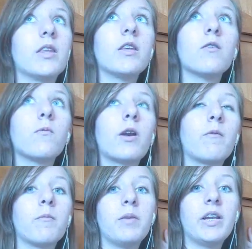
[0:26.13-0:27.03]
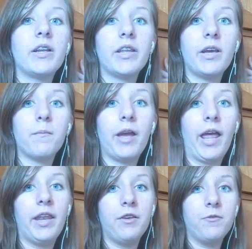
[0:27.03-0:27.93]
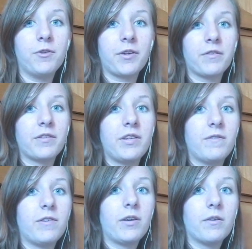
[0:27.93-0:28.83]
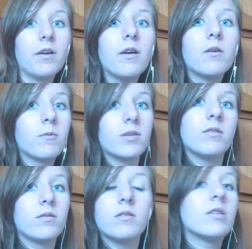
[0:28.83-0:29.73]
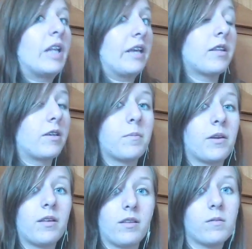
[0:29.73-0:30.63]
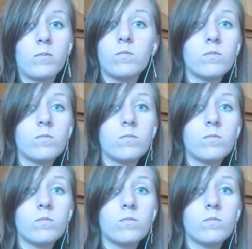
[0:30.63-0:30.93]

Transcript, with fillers: This is what I repeatedly hit my head into during Christine's video. Wasn't a nice experience.